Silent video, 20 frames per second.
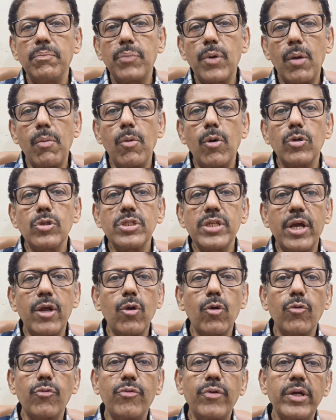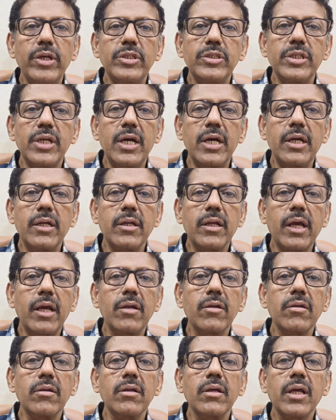promotes aerophagia and
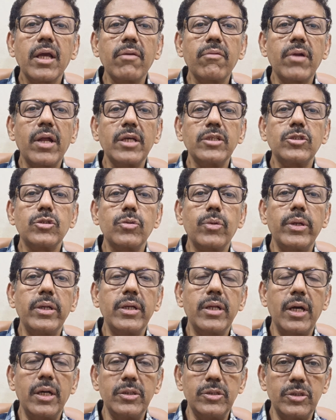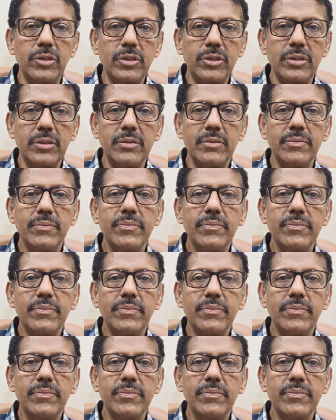can give rise to indigestion.